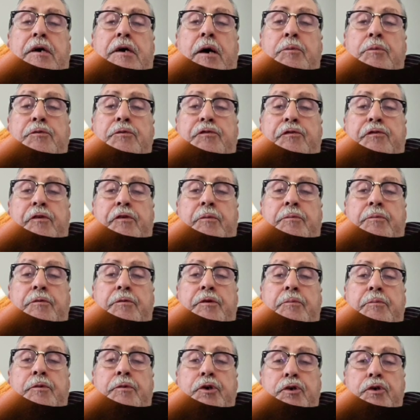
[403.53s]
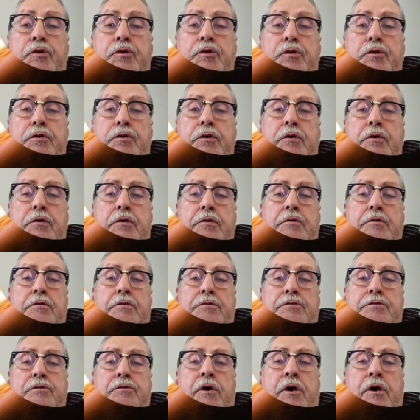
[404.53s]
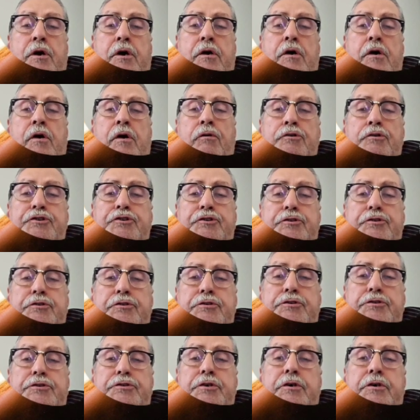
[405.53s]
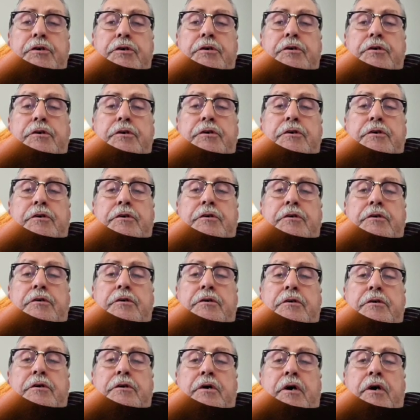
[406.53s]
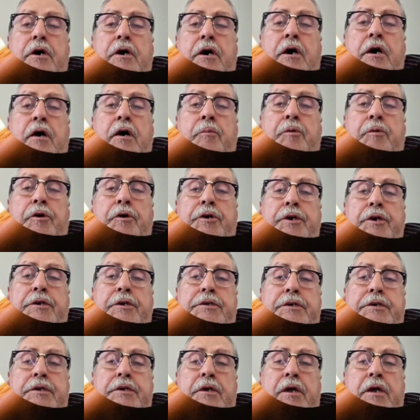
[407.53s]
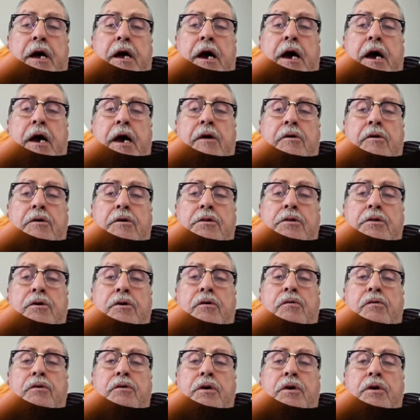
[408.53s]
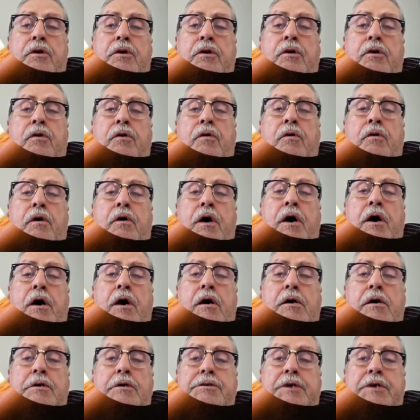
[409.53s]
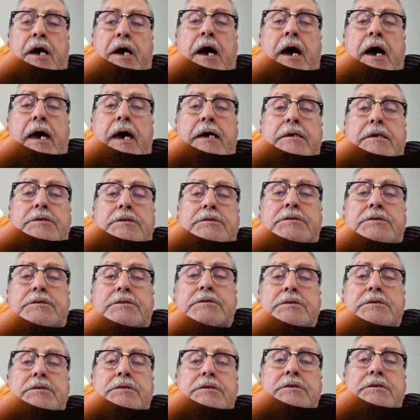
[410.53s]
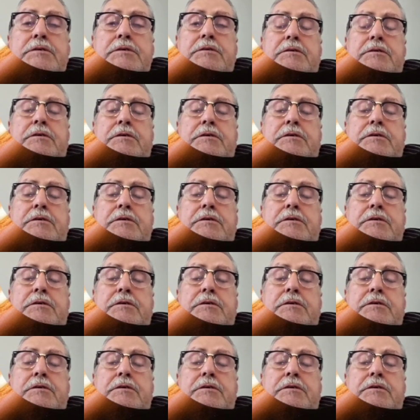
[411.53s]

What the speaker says: comes from the moon to our oceans, predicting higher and low tides.